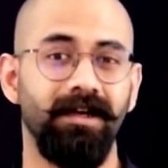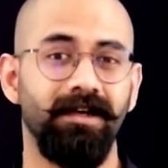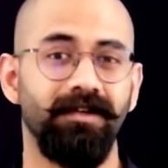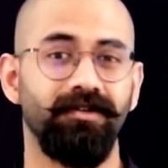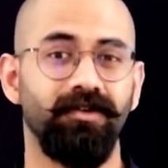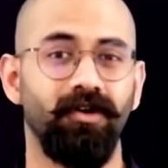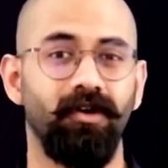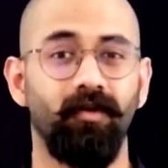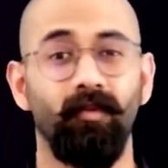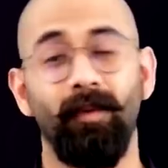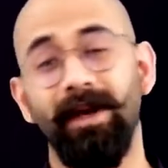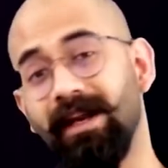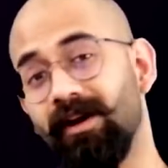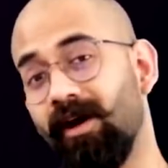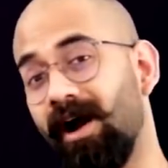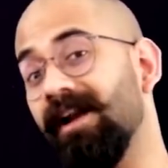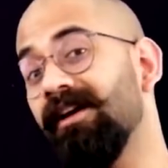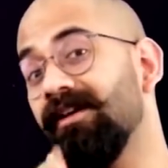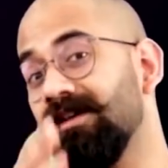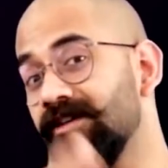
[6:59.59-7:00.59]
So we can,
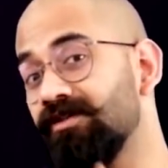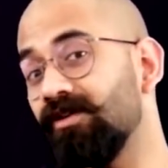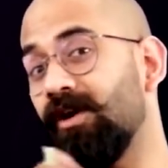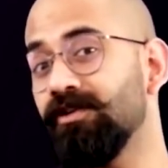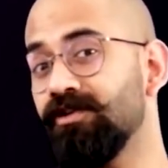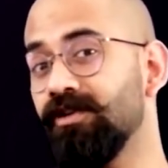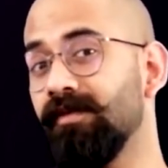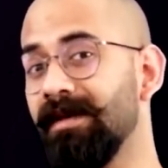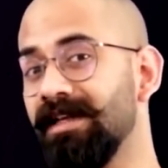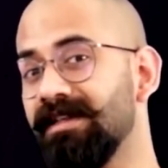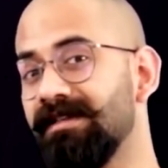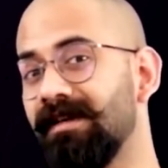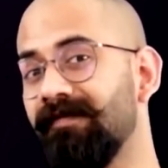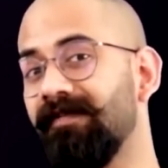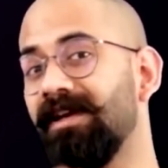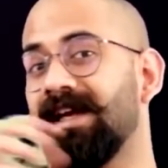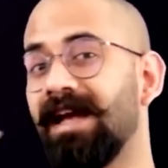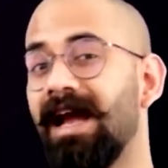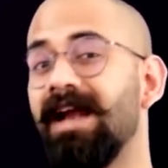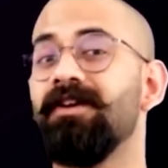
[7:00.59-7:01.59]
and this also means that
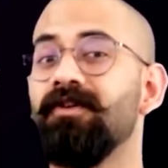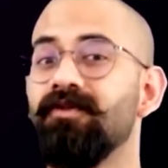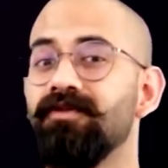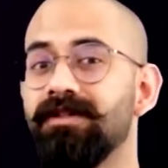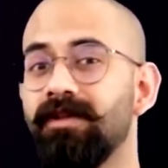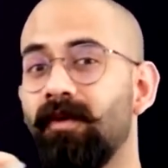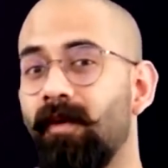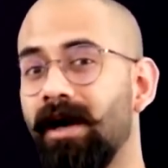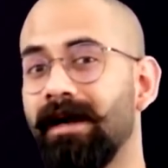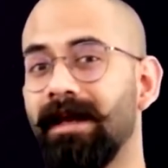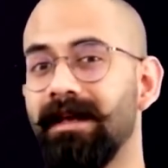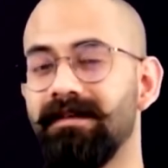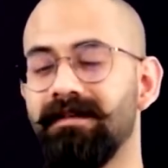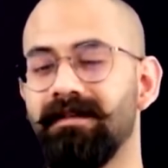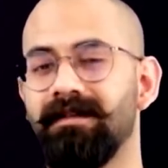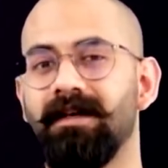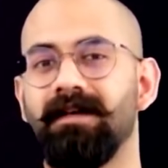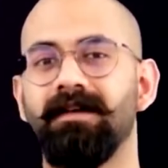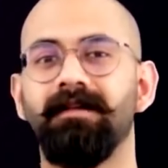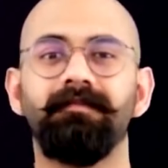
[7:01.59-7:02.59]
we can use the work
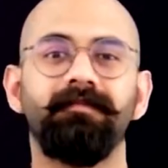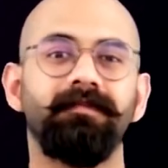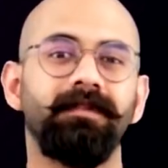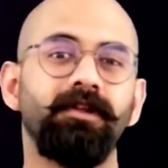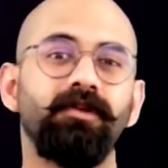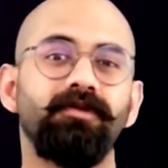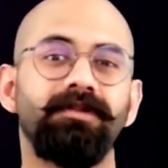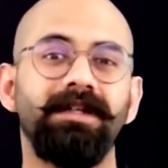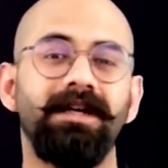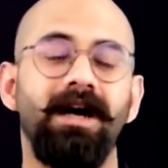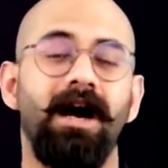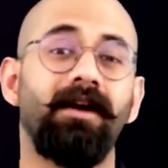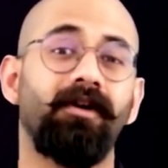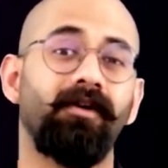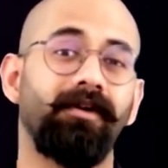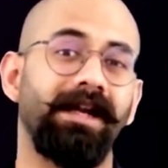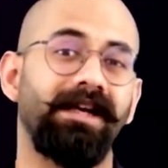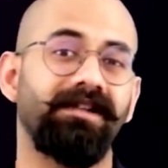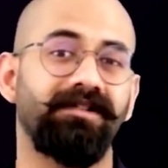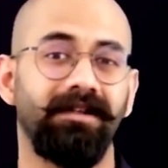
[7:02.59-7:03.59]
energy theorem using our
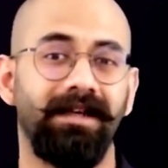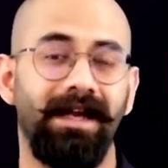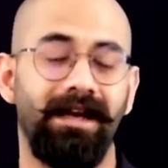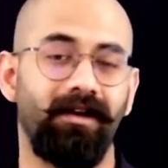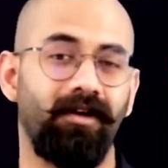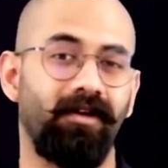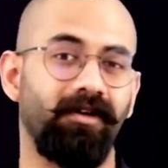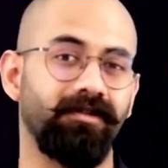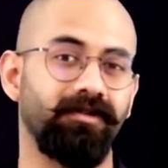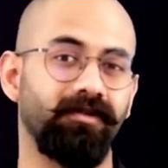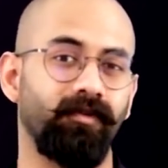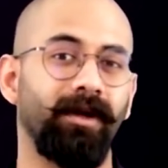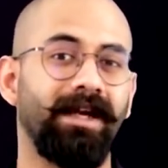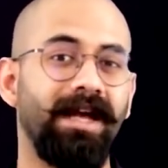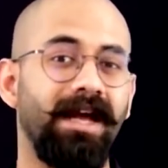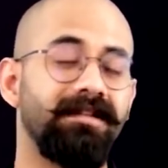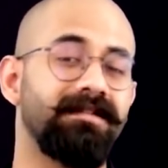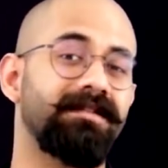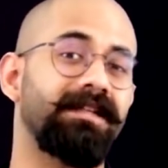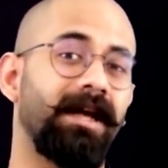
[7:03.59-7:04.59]
rotational analogs. We
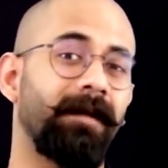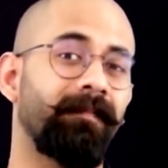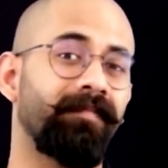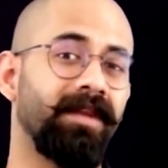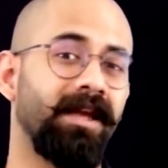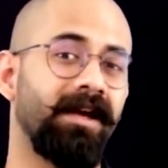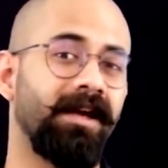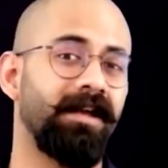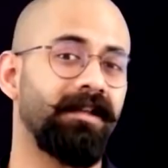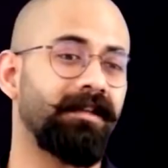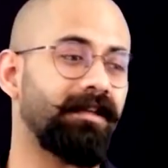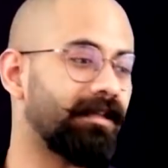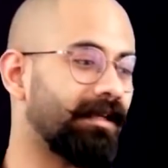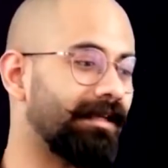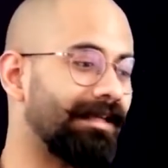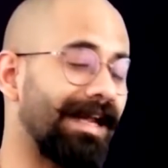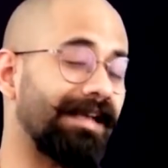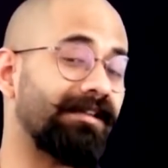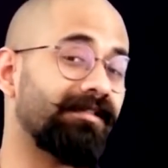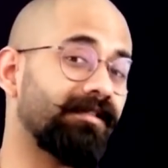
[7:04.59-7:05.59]
can say that the
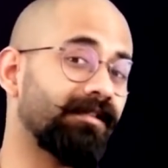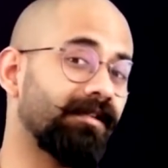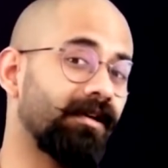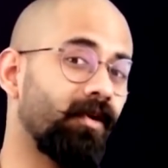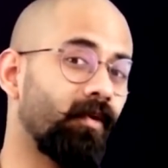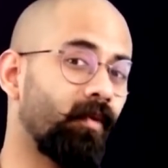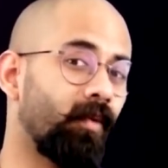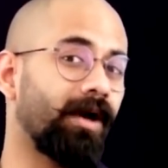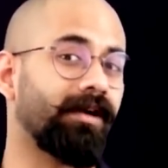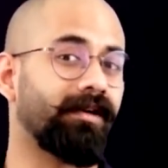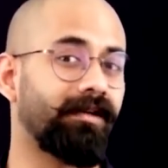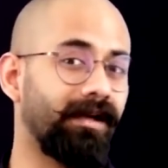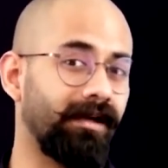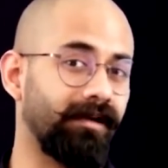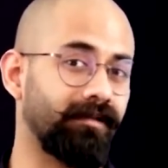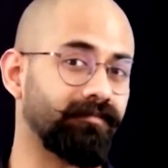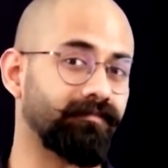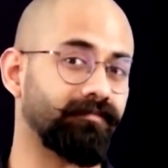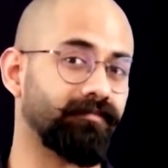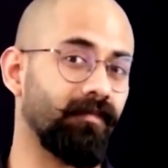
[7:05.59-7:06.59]
net work
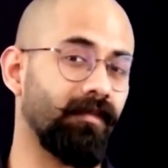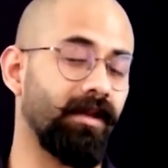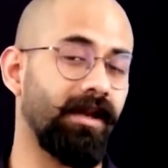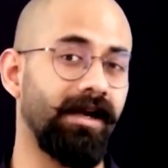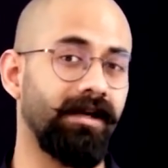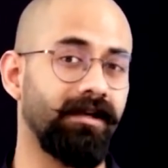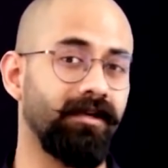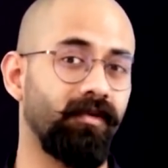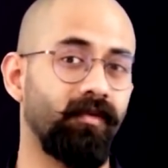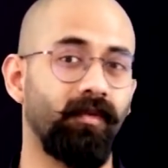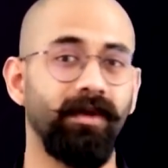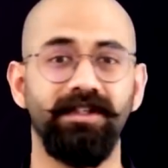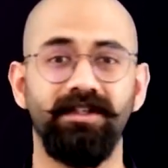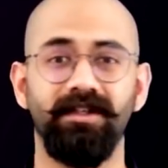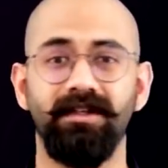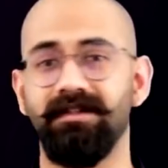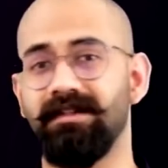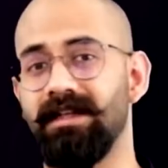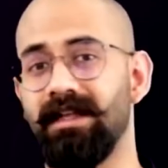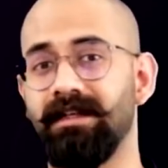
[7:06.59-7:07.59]
done, right, which
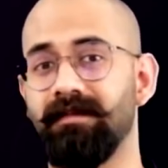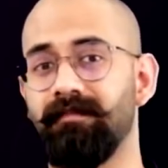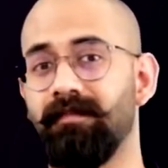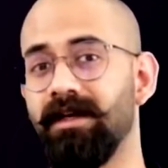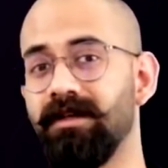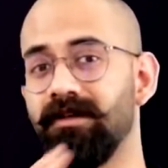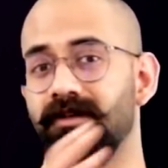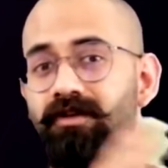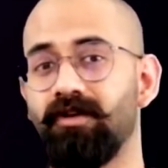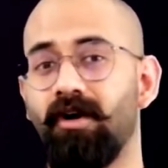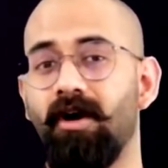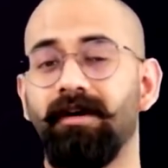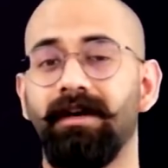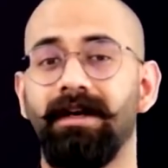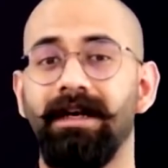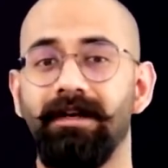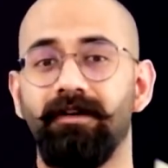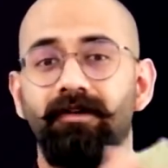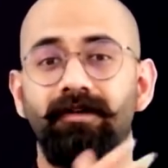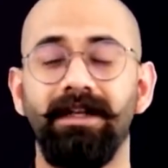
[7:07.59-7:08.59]
is nothing but
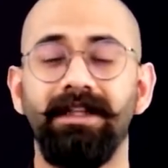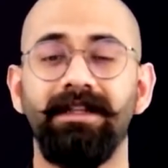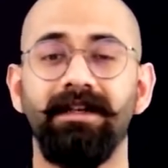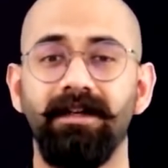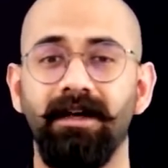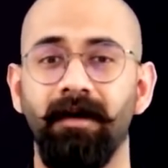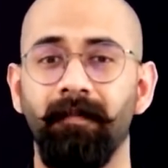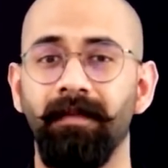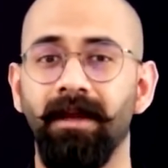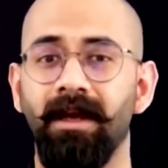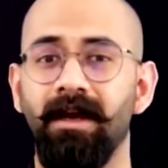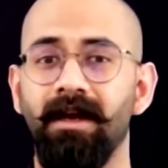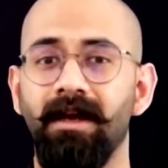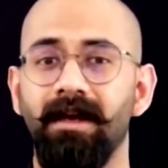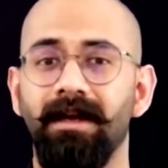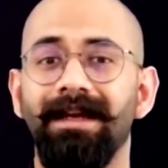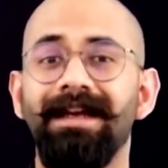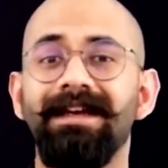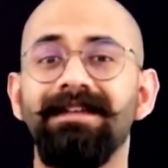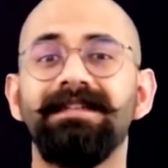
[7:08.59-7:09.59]
torque into d theta,
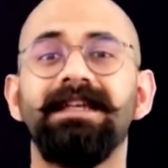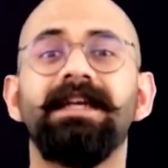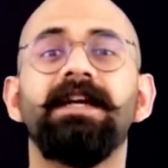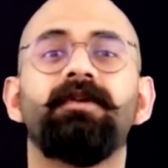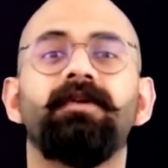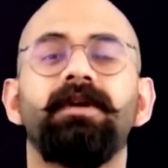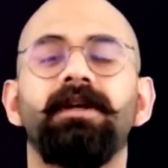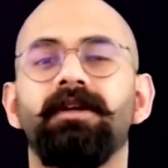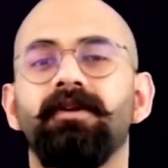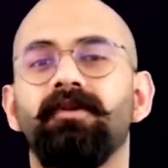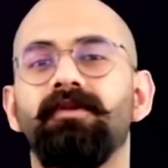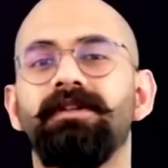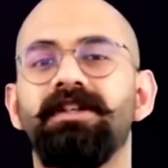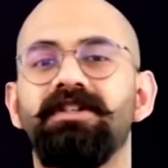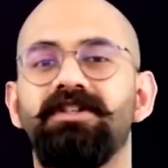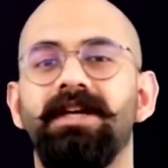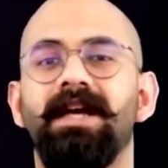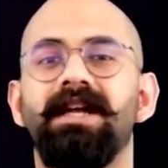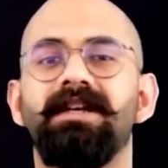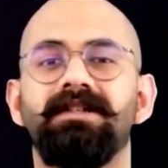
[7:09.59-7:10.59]
is equal to
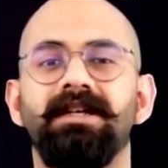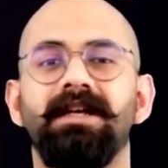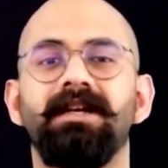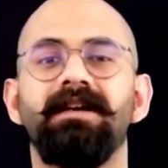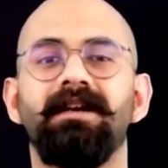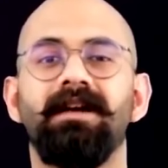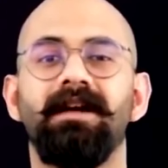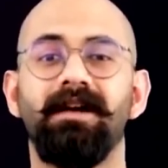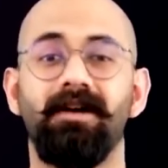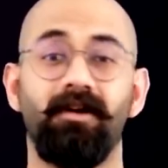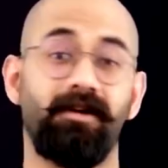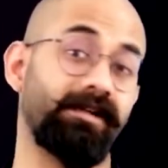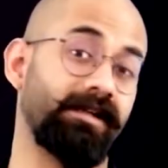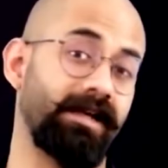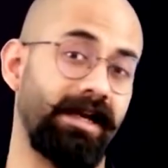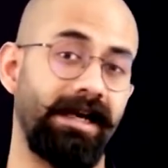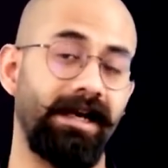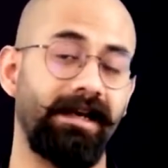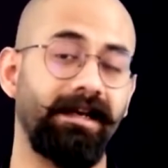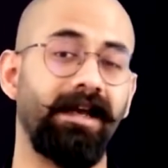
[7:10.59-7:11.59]
the change in
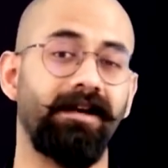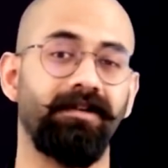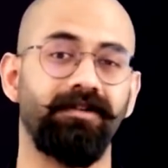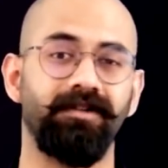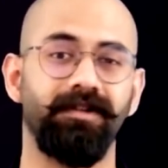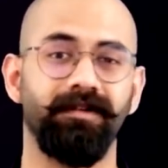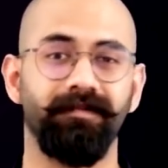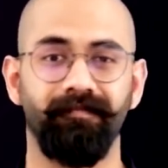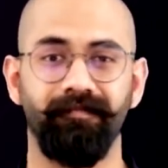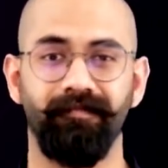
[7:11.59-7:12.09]
kinetic energy.